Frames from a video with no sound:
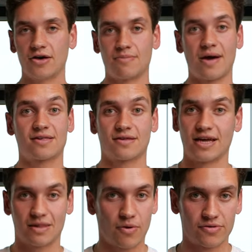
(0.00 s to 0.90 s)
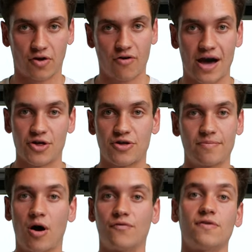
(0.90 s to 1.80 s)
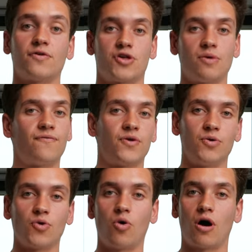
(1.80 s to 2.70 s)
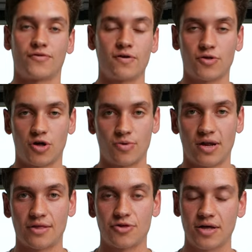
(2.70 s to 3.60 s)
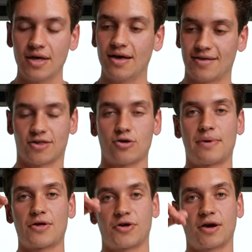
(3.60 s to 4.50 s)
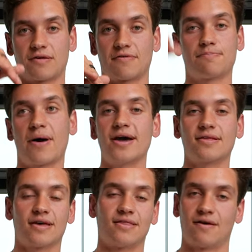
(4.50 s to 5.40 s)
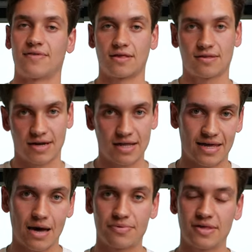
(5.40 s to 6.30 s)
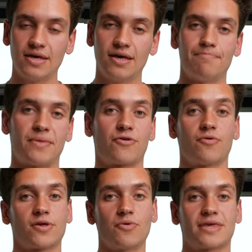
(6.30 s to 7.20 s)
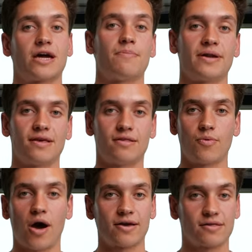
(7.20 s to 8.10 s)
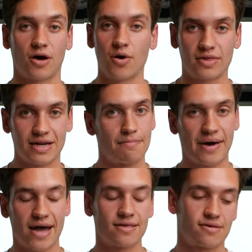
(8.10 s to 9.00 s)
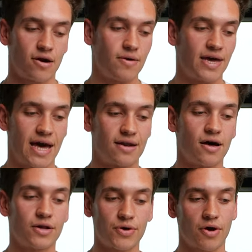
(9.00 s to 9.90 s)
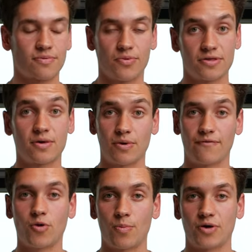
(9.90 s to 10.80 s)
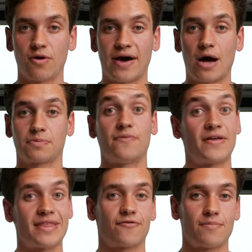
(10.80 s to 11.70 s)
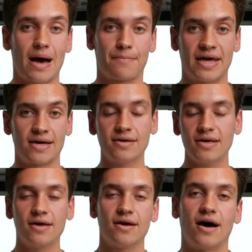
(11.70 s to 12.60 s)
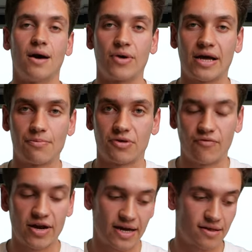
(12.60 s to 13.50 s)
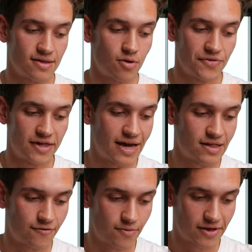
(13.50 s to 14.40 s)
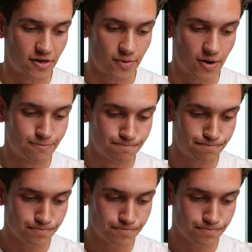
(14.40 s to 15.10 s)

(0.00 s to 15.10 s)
You may suddenly experience a crash after you consume food or after you consume your lunch. That's because your blood sugars have spiked and they've then suddenly dipped. As a result of that, your ability to work is totally impaired. So again, a glucose monitor will inform you of how to prevent that from happening when it comes to readings and obviously data from that as well.